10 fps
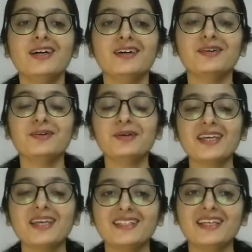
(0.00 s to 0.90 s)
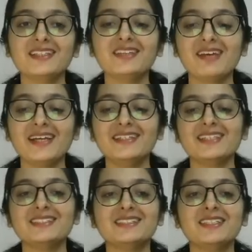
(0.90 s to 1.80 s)
Okay, then the right
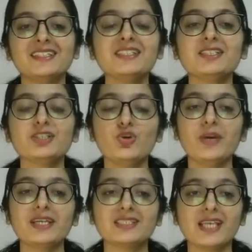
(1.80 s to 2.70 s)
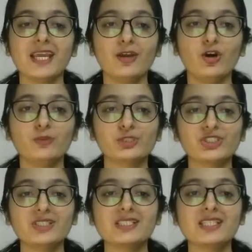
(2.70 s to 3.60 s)
answer is USA,
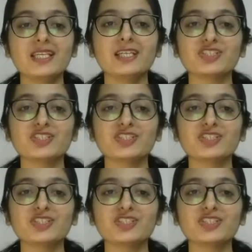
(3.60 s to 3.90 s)
option C.